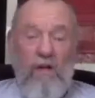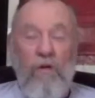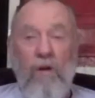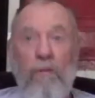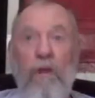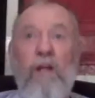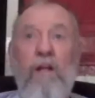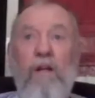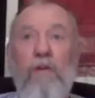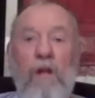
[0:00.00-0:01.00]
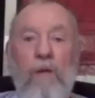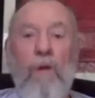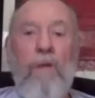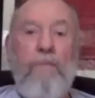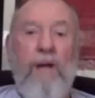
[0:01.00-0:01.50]
got like
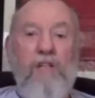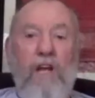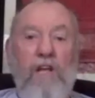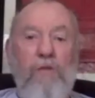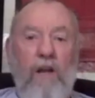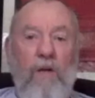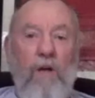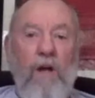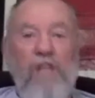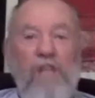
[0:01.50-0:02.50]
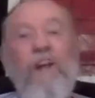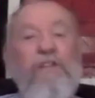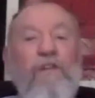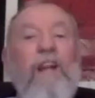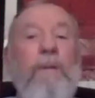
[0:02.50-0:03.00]
Will Price here as well. You know, it's
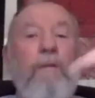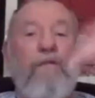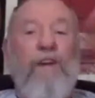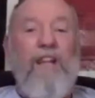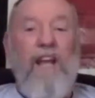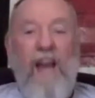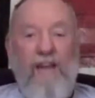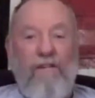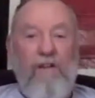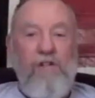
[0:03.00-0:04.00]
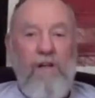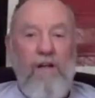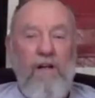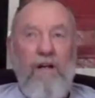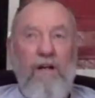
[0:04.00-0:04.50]
funny people find their levels,
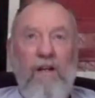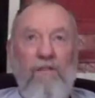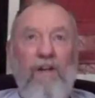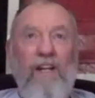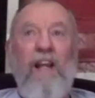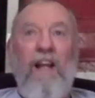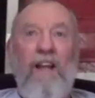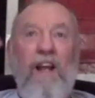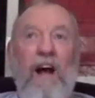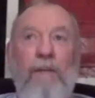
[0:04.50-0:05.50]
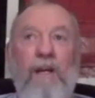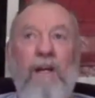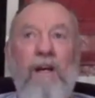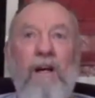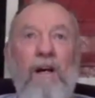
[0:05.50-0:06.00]
they find they and they're
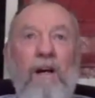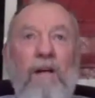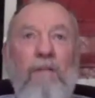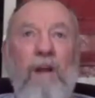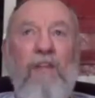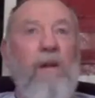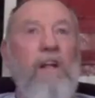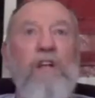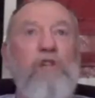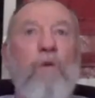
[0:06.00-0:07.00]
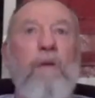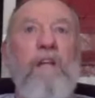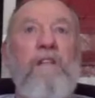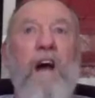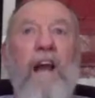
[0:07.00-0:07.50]
happy, but I think there are so many
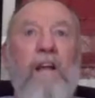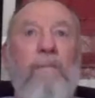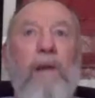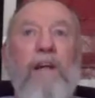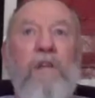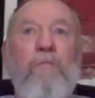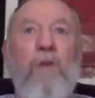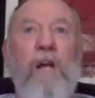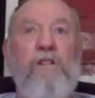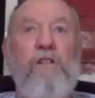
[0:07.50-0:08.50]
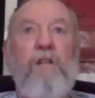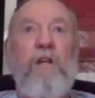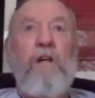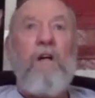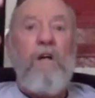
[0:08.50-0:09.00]
talented players in Wales
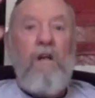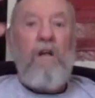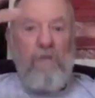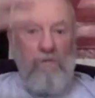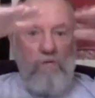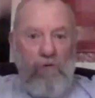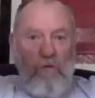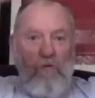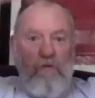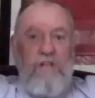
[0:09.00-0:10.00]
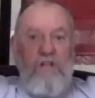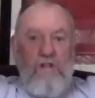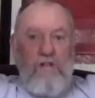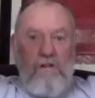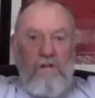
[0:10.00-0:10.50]
who
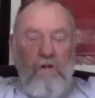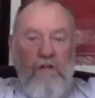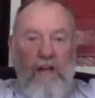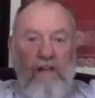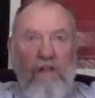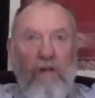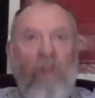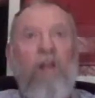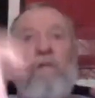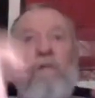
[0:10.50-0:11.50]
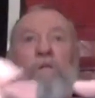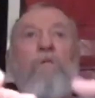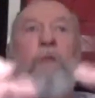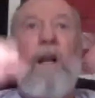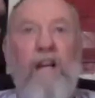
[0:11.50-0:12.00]
reach those levels. Now I think go back to the